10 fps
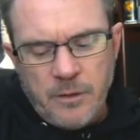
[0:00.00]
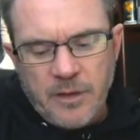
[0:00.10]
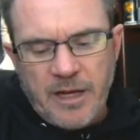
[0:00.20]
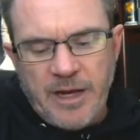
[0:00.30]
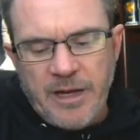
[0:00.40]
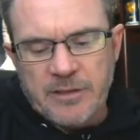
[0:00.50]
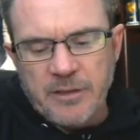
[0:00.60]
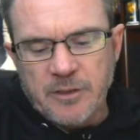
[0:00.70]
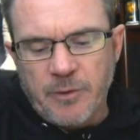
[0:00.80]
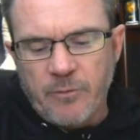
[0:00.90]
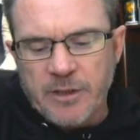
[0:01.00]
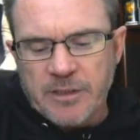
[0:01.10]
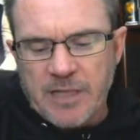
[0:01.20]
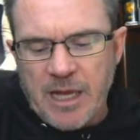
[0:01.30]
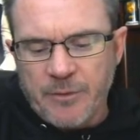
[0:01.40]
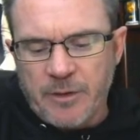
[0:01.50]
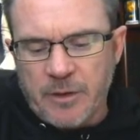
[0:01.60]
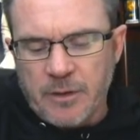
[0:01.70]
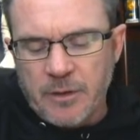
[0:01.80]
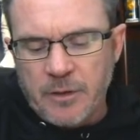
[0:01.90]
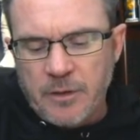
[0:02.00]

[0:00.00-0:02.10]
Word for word: Guy, excuse me, what just happened there?